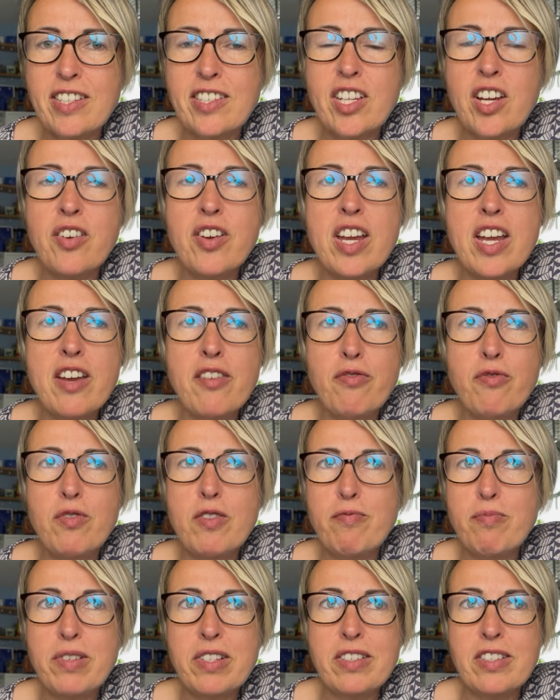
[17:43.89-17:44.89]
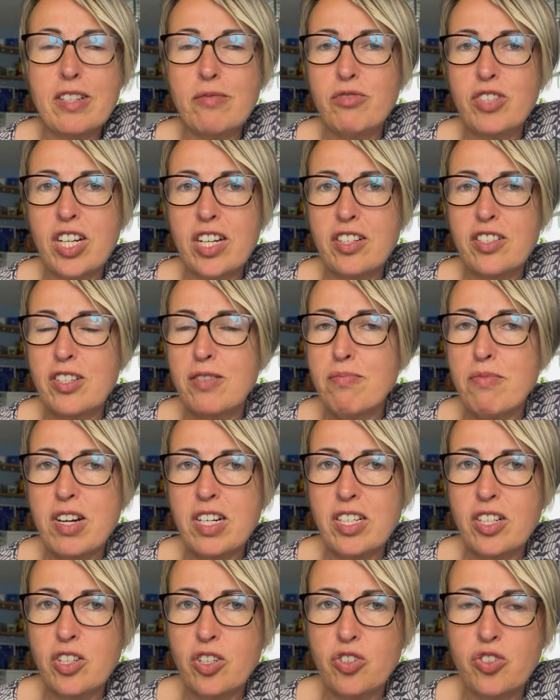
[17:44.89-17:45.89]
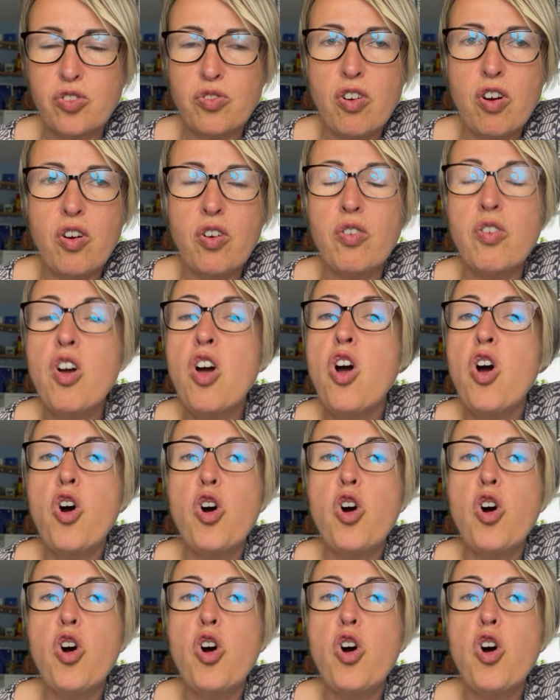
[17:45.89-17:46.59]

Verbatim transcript: So if we've been subject to mind control